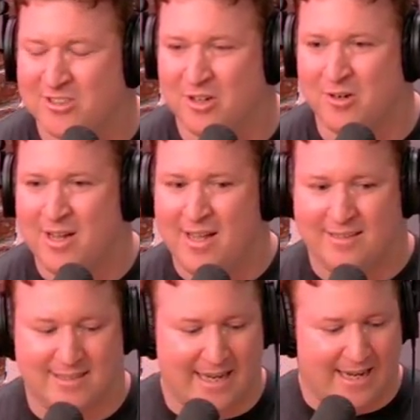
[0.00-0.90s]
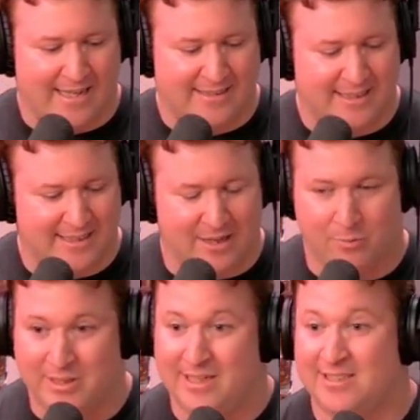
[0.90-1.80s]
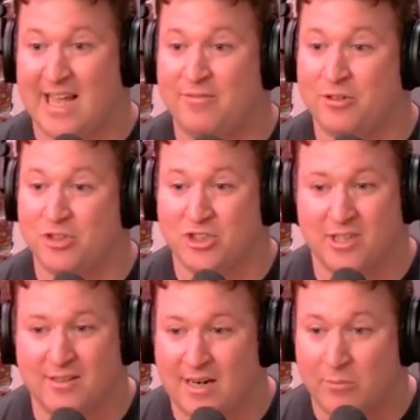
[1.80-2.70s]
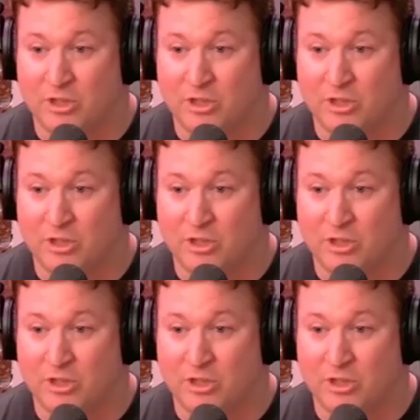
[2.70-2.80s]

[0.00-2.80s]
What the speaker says: So it's like, I see like we need to have nutrition in there.